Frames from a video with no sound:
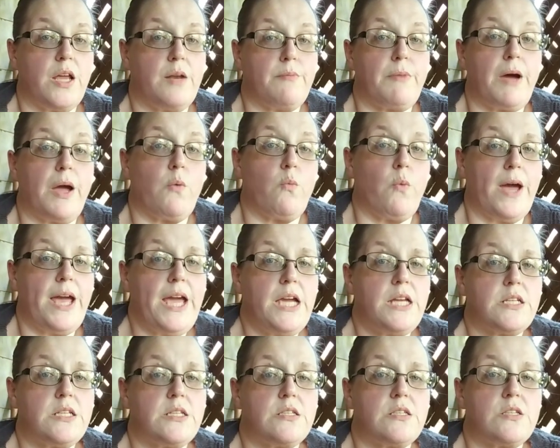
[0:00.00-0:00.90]
my
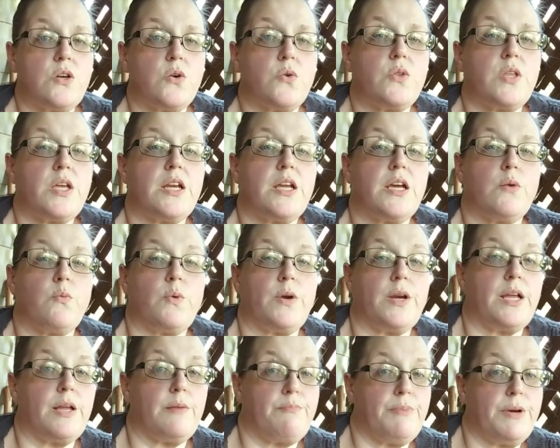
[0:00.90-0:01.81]
weight so that it
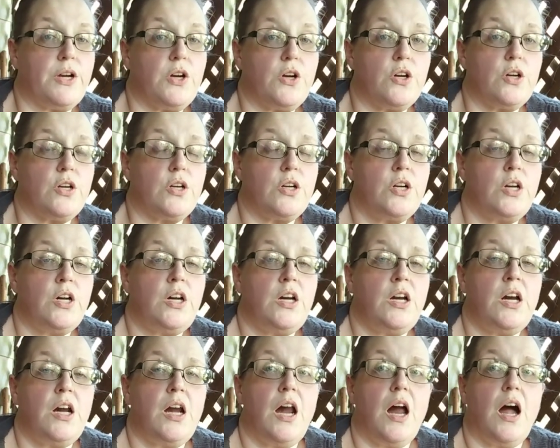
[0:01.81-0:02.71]
would get bigger,
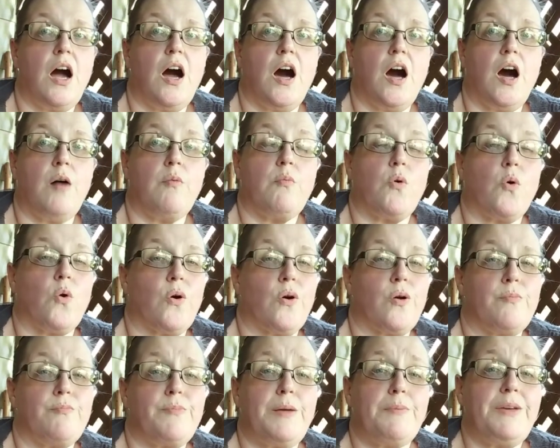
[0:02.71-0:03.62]

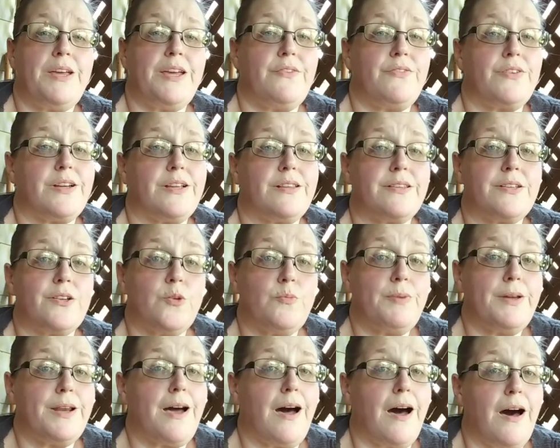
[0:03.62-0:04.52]
or maybe even a little
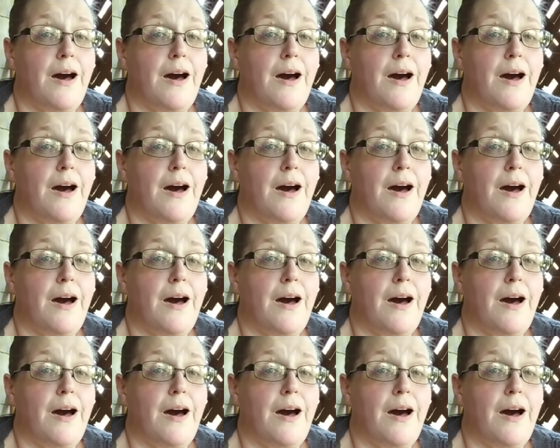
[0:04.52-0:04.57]
bit,